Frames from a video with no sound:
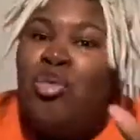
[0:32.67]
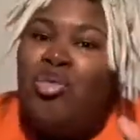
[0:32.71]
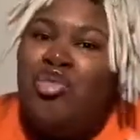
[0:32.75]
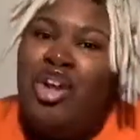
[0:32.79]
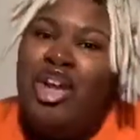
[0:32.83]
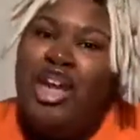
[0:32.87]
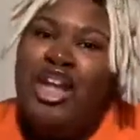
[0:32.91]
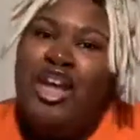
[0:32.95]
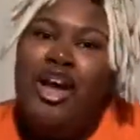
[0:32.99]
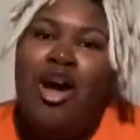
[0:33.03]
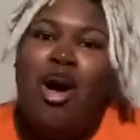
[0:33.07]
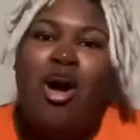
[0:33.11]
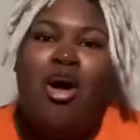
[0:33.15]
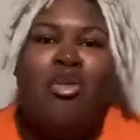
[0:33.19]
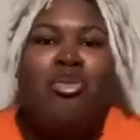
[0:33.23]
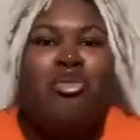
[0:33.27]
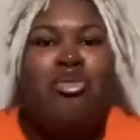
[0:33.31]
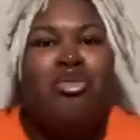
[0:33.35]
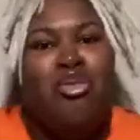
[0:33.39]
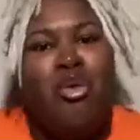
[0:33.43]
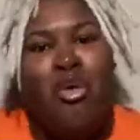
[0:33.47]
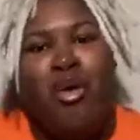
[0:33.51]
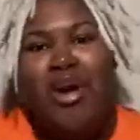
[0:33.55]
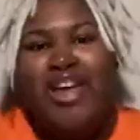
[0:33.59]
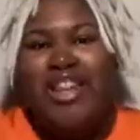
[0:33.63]
video
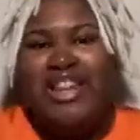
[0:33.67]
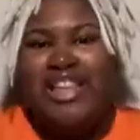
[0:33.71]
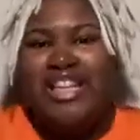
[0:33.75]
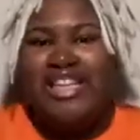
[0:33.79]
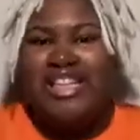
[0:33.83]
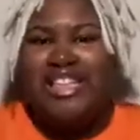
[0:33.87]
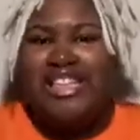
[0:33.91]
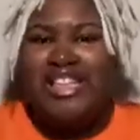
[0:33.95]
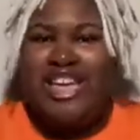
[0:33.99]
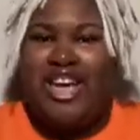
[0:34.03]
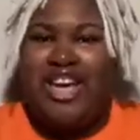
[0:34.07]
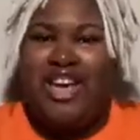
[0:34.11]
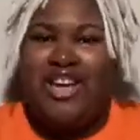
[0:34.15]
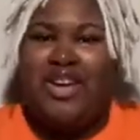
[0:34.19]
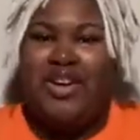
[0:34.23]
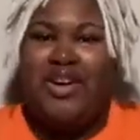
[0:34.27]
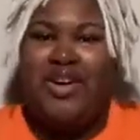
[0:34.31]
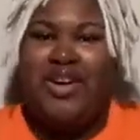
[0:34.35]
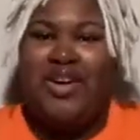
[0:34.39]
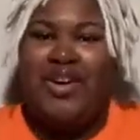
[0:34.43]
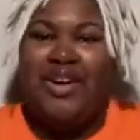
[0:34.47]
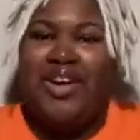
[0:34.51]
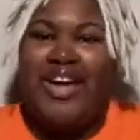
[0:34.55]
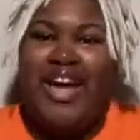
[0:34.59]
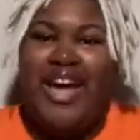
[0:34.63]
for the channel,
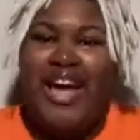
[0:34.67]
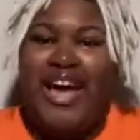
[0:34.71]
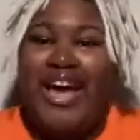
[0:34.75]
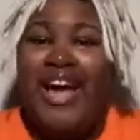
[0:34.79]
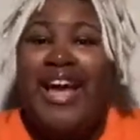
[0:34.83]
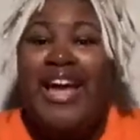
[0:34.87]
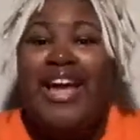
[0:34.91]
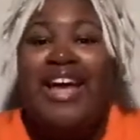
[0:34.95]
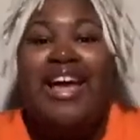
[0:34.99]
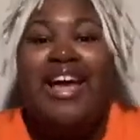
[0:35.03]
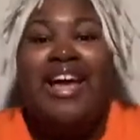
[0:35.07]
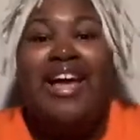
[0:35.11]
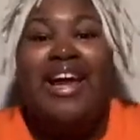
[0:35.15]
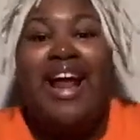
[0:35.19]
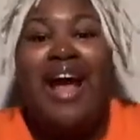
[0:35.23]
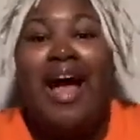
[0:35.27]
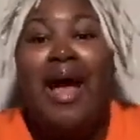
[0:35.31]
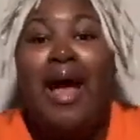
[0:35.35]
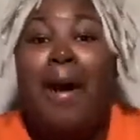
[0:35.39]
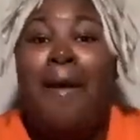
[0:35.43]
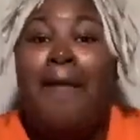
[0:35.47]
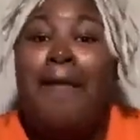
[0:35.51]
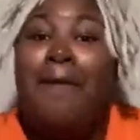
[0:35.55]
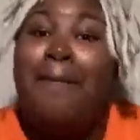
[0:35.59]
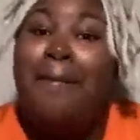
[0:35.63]
okay? And I
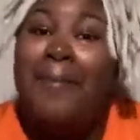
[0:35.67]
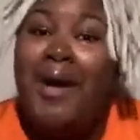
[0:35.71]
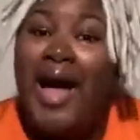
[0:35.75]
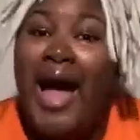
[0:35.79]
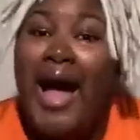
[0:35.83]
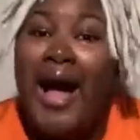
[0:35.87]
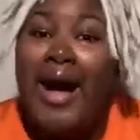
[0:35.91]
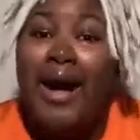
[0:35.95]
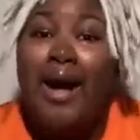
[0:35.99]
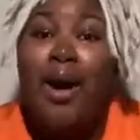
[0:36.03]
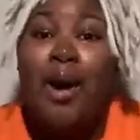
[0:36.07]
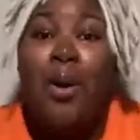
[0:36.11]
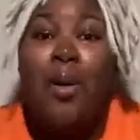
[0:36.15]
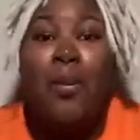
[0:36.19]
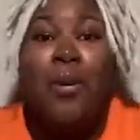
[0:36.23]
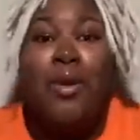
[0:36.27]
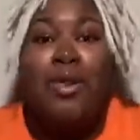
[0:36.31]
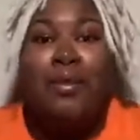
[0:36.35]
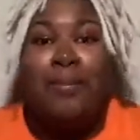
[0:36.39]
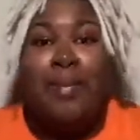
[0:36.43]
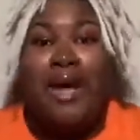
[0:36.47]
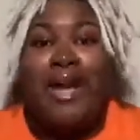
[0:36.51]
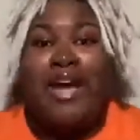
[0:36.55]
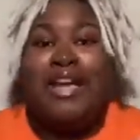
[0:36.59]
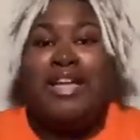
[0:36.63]
am back
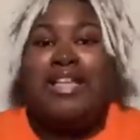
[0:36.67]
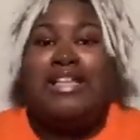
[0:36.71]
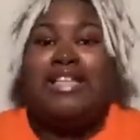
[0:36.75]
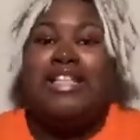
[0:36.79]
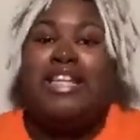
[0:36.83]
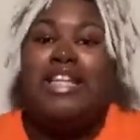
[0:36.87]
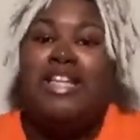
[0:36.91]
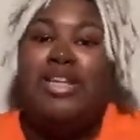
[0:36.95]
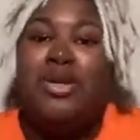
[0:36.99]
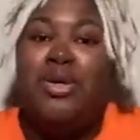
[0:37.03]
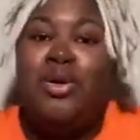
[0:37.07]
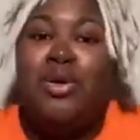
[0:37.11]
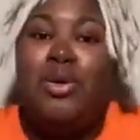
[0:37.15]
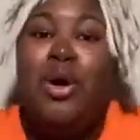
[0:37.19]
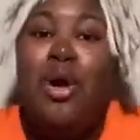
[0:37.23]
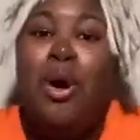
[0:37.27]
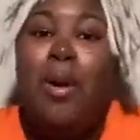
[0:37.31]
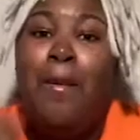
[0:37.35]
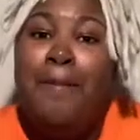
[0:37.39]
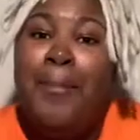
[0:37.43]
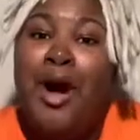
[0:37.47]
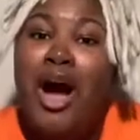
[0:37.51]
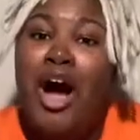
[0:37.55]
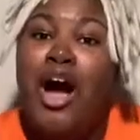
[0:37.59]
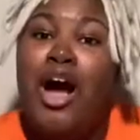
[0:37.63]
with my continued
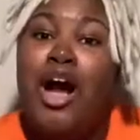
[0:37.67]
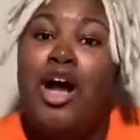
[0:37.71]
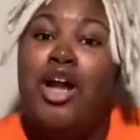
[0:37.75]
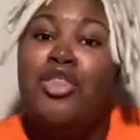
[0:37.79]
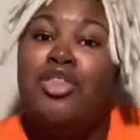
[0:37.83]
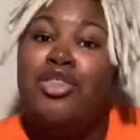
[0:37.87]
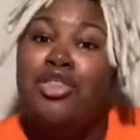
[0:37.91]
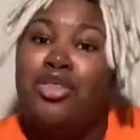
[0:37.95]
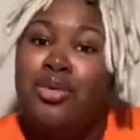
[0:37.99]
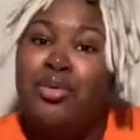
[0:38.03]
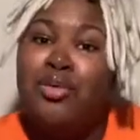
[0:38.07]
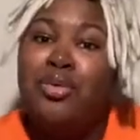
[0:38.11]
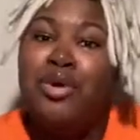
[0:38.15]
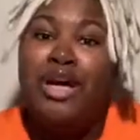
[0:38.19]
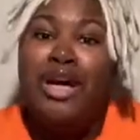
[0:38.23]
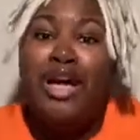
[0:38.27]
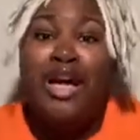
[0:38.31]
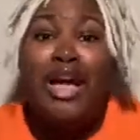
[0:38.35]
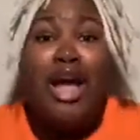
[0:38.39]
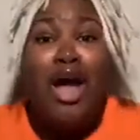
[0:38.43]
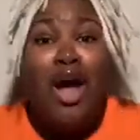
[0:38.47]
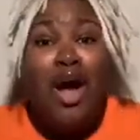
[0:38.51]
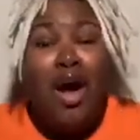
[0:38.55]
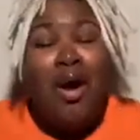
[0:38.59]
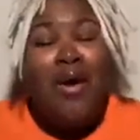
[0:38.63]
part
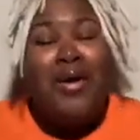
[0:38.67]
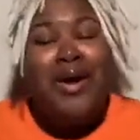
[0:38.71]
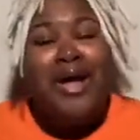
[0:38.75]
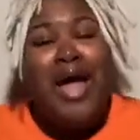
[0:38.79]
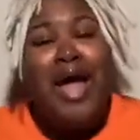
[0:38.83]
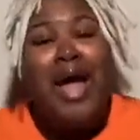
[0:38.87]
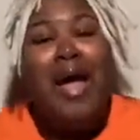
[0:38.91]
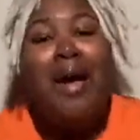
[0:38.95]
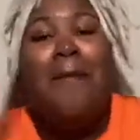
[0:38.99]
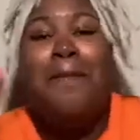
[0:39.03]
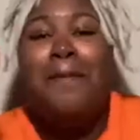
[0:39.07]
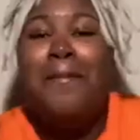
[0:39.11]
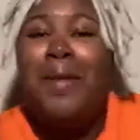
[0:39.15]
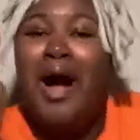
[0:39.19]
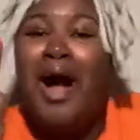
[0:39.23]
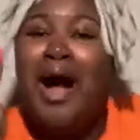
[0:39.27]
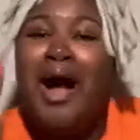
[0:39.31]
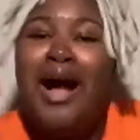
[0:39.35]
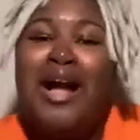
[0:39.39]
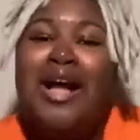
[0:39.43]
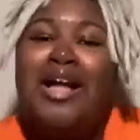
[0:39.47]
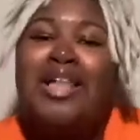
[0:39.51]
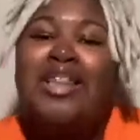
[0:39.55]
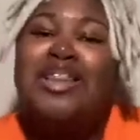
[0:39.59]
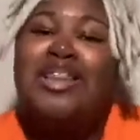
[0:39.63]
3, okay?
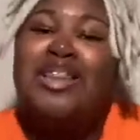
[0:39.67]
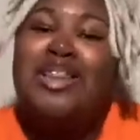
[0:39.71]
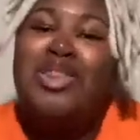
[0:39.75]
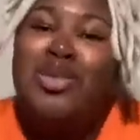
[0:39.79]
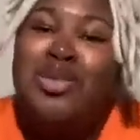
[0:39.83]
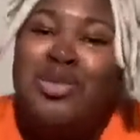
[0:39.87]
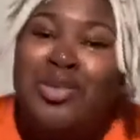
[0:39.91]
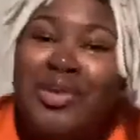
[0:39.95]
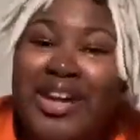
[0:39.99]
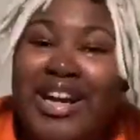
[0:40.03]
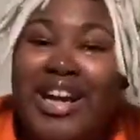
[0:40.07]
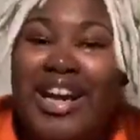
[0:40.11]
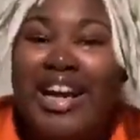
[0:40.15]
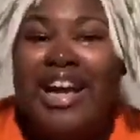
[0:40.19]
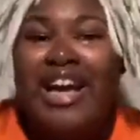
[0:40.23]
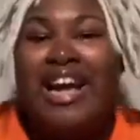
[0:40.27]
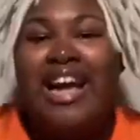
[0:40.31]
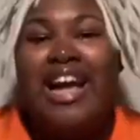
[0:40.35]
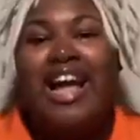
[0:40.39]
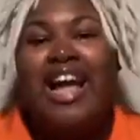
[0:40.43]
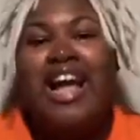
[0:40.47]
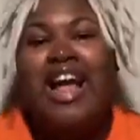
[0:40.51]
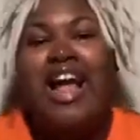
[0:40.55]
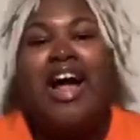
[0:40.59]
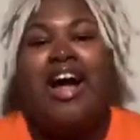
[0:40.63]
Part
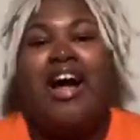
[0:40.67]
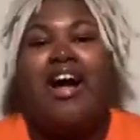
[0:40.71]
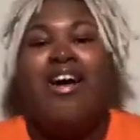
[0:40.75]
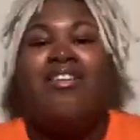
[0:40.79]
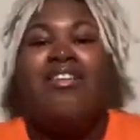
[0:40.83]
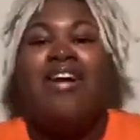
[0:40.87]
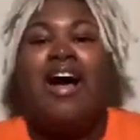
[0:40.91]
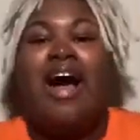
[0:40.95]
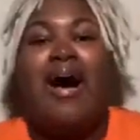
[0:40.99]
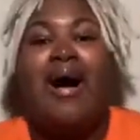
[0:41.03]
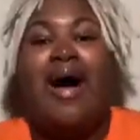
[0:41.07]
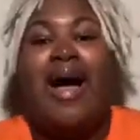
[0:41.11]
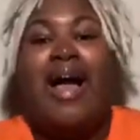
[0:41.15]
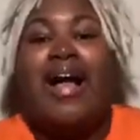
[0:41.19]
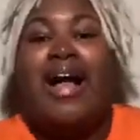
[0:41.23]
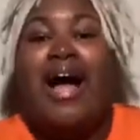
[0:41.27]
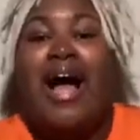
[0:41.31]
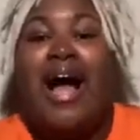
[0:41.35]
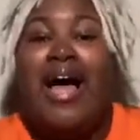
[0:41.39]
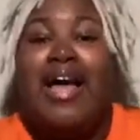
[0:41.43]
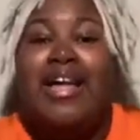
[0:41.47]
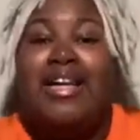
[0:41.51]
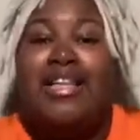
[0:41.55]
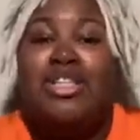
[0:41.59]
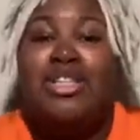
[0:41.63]
3 of how I
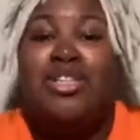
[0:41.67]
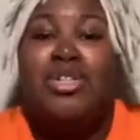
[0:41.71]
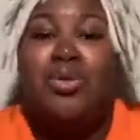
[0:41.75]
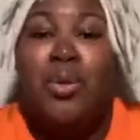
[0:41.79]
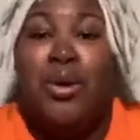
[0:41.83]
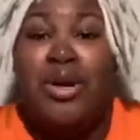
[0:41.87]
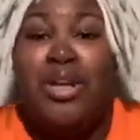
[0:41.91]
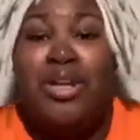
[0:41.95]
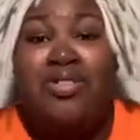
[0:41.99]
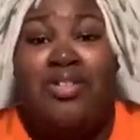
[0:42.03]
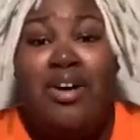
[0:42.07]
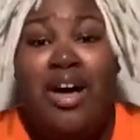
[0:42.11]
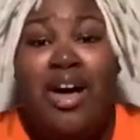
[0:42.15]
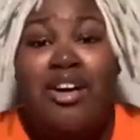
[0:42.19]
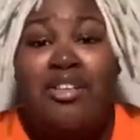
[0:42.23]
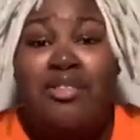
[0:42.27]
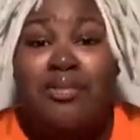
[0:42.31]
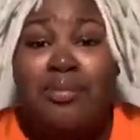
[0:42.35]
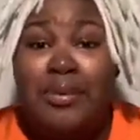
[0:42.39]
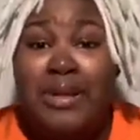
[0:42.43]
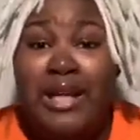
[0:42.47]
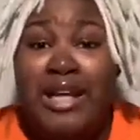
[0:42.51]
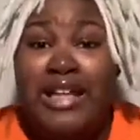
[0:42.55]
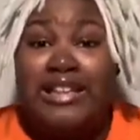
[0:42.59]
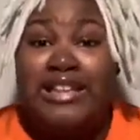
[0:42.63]
got into 25
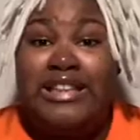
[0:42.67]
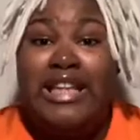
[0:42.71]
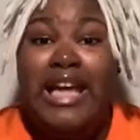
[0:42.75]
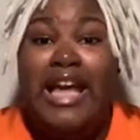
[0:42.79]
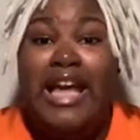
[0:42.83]
plus